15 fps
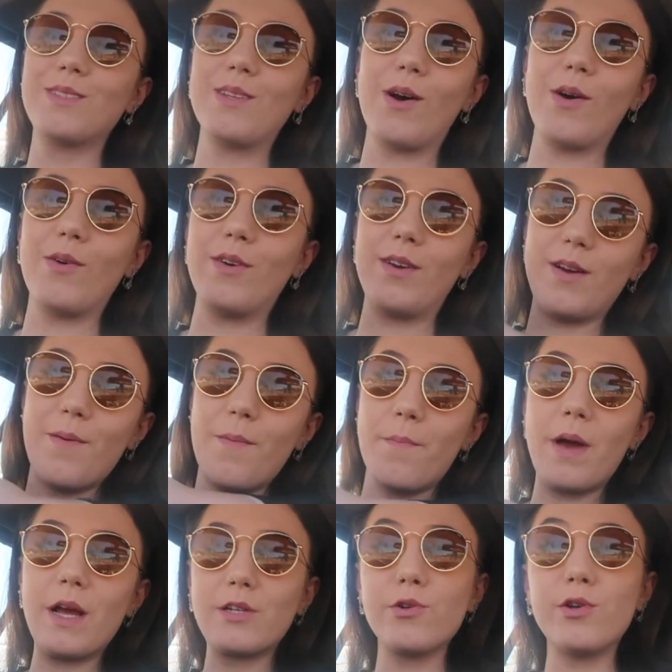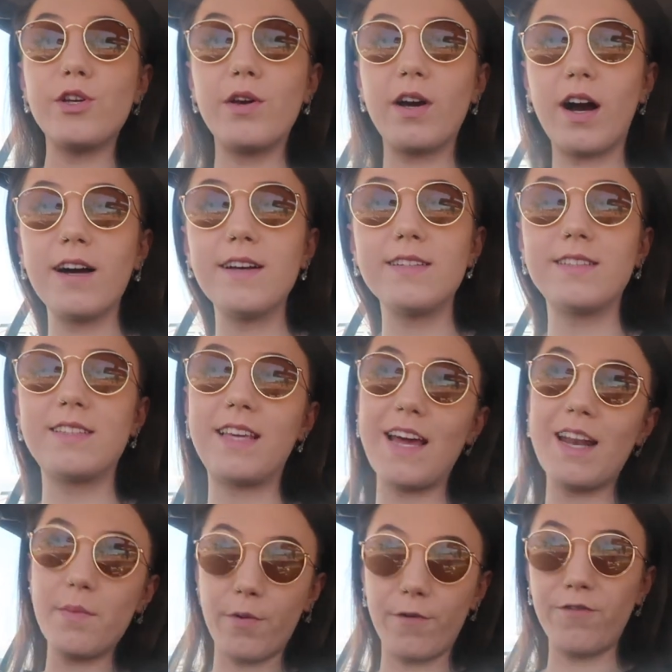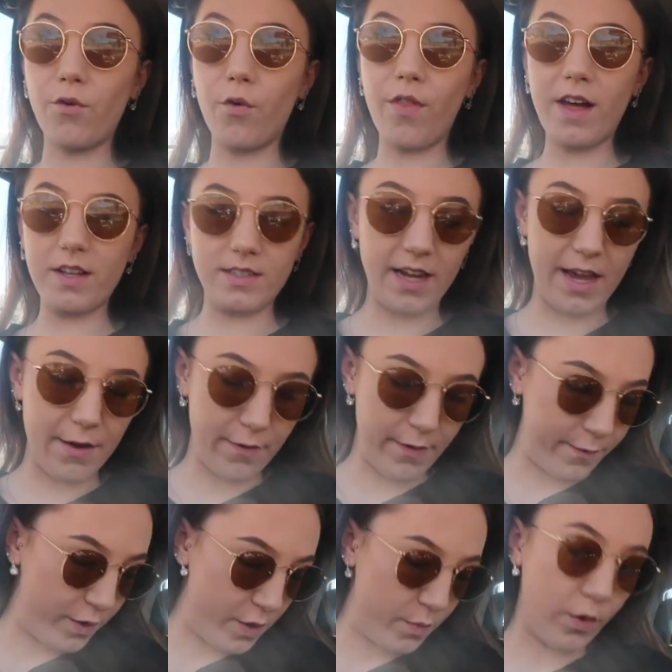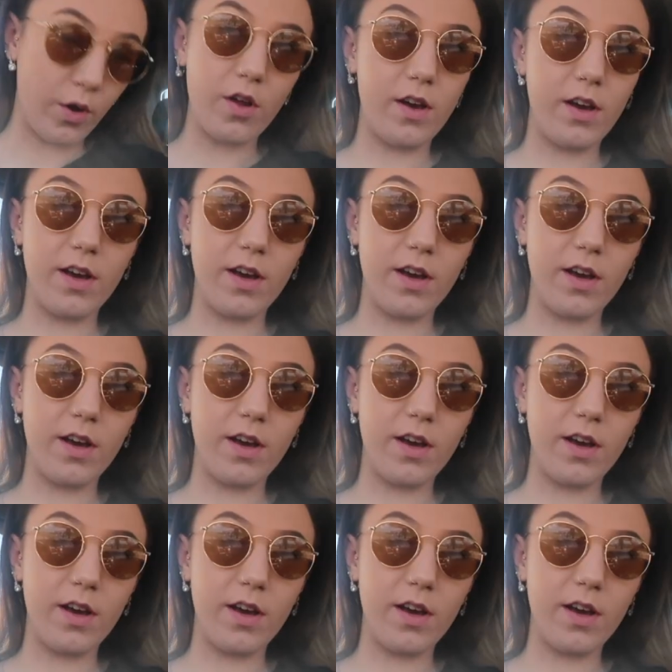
So make sure you guys get it before that date if you want